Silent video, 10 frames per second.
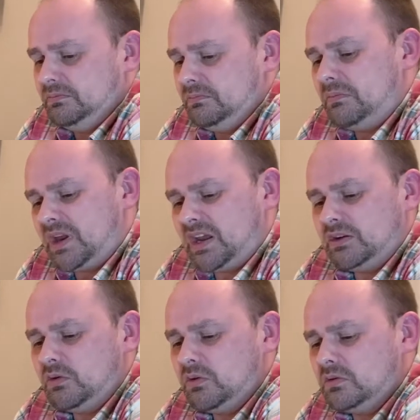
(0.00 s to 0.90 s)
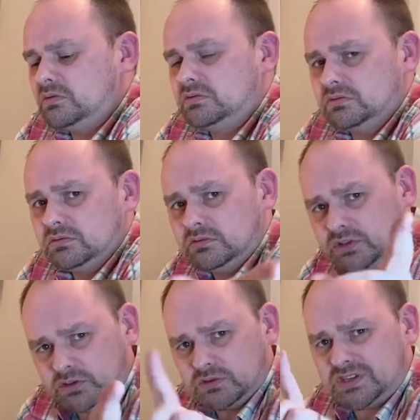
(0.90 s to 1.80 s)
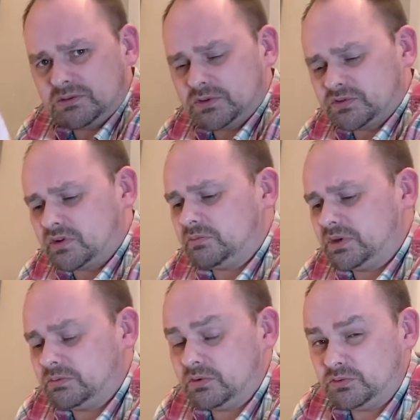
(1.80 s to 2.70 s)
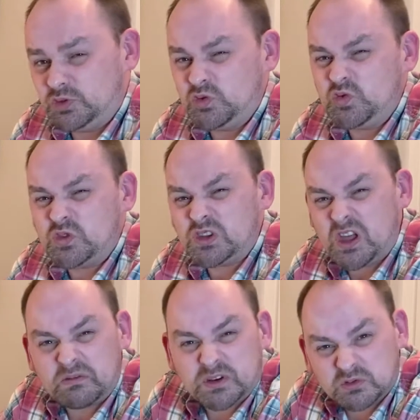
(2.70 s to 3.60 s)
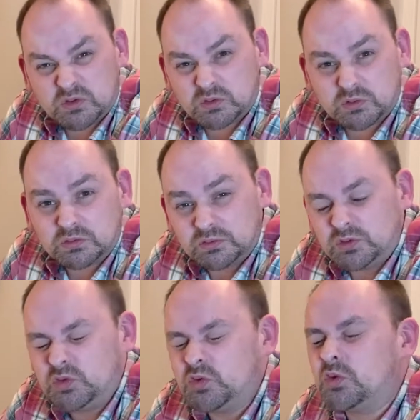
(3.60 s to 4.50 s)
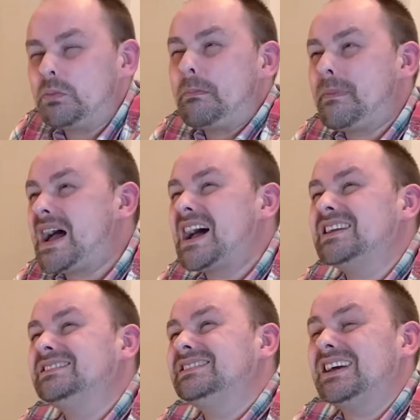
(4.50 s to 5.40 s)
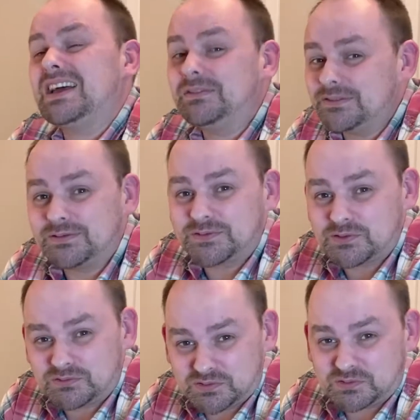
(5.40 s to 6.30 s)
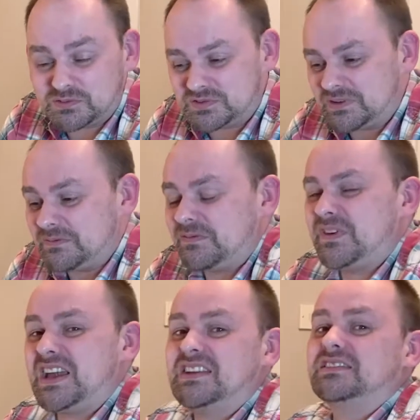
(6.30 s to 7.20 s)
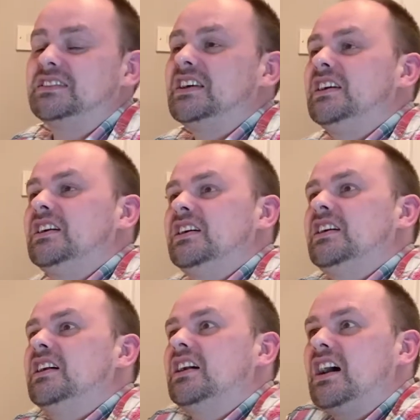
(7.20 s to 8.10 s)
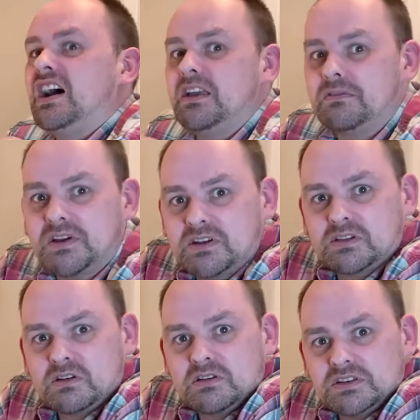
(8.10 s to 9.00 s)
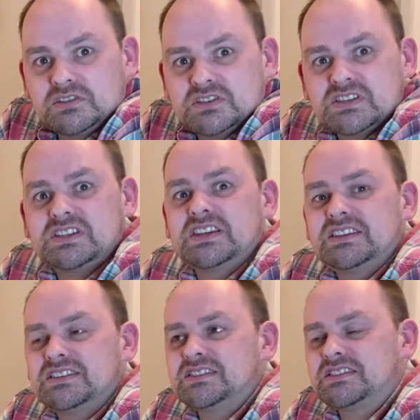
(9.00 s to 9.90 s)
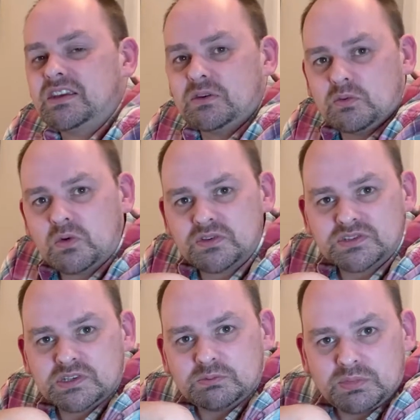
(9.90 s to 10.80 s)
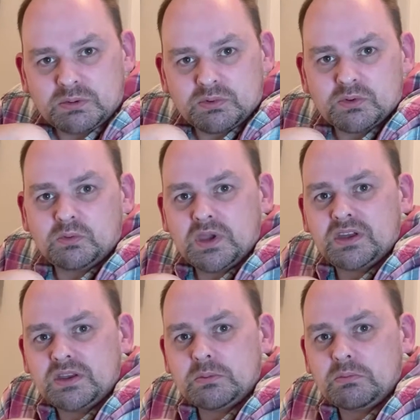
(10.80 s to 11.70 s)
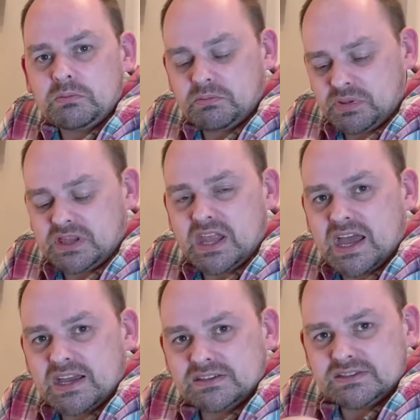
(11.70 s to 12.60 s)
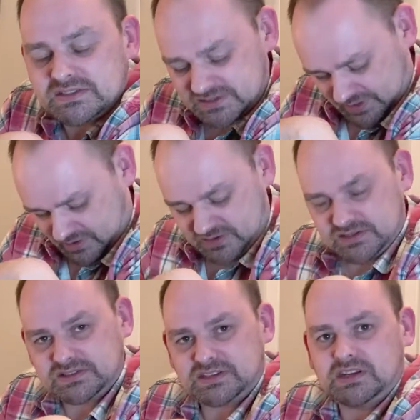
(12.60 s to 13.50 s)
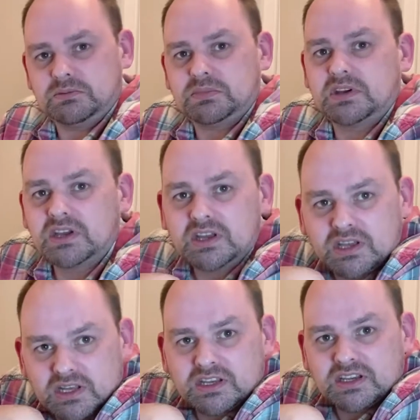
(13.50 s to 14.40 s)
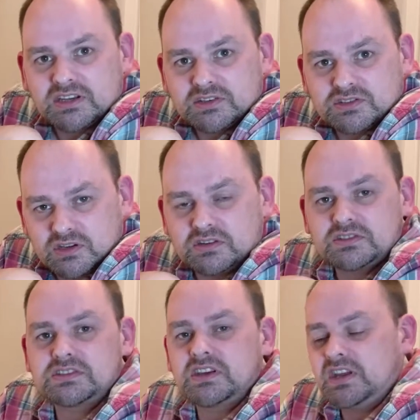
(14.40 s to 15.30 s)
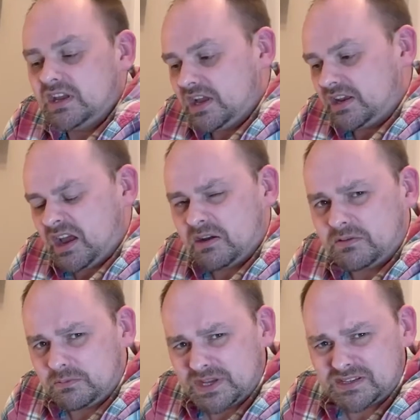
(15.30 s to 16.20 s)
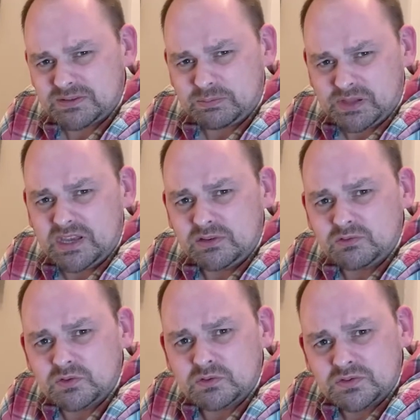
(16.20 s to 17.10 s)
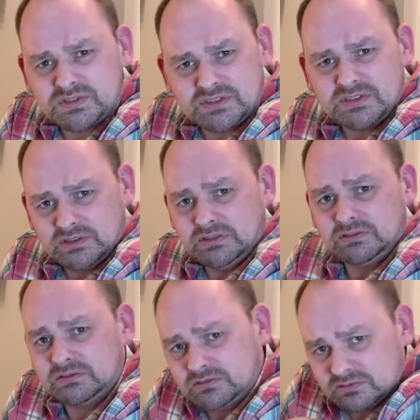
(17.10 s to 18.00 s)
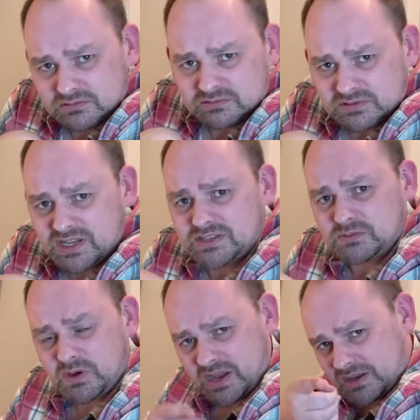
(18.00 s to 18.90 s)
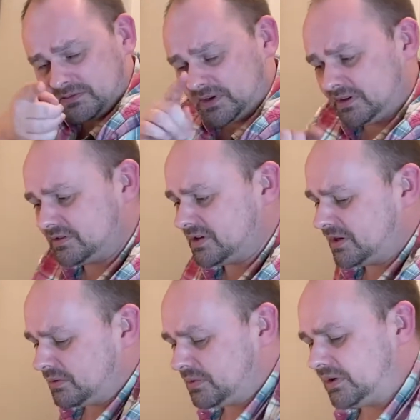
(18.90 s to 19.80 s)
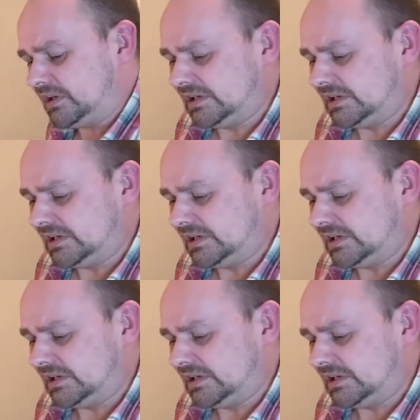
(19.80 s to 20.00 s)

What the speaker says: But I know that you tabletop people, you love a rule. You're mad daft for rules. In fact, I've heard a lot of you just like to sit watching people wearing plaid and tartan type kind of shirts and have explain rules to you. That's what I've heard anyway.